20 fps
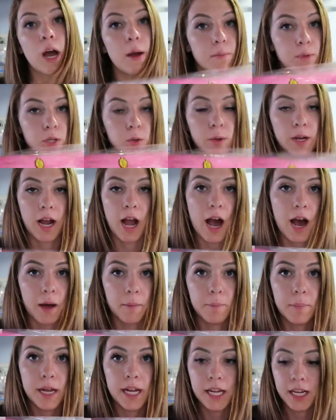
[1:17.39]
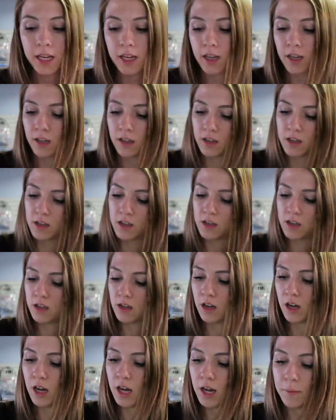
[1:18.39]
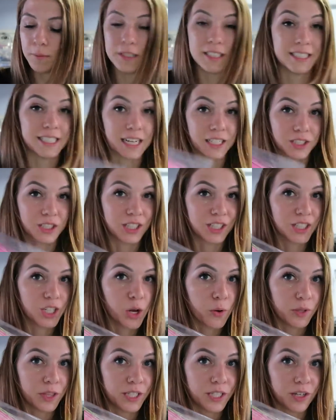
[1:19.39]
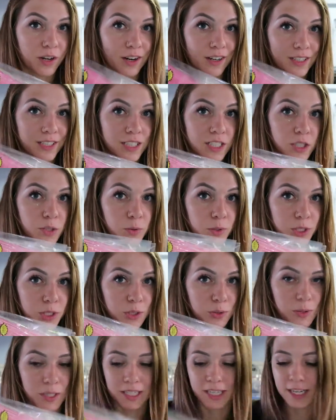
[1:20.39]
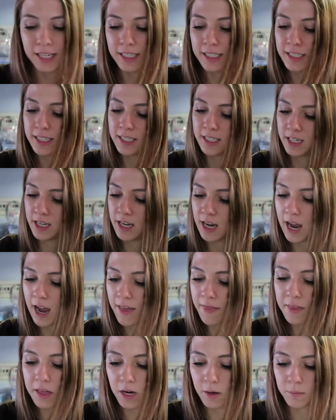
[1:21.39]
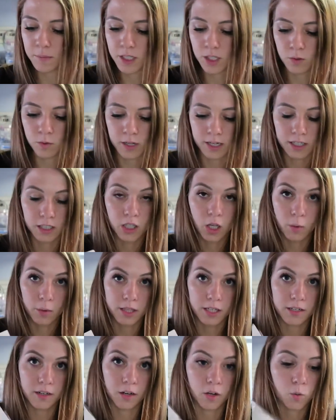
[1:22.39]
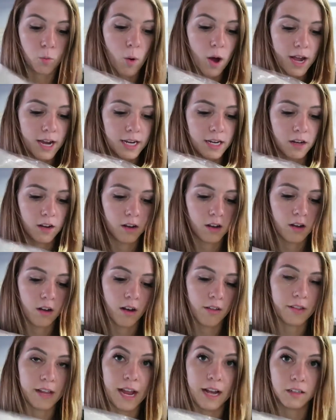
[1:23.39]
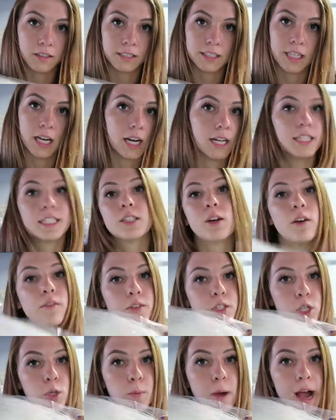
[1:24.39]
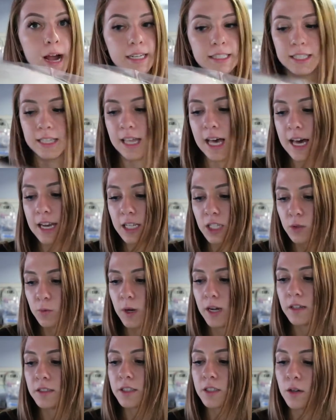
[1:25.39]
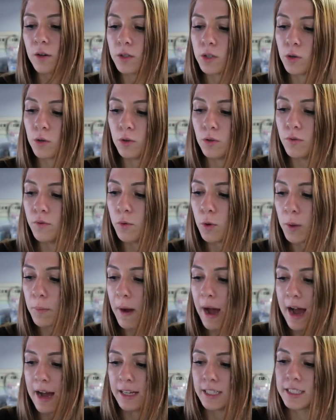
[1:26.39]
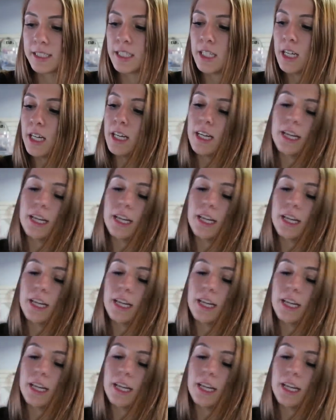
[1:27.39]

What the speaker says: I'm doing hot pink. This is actually glow in the dark too, which is really nice. And then I'm doing glow in the dark white on the outside, so I have 2 packs of that as well, so a total of 4 packs.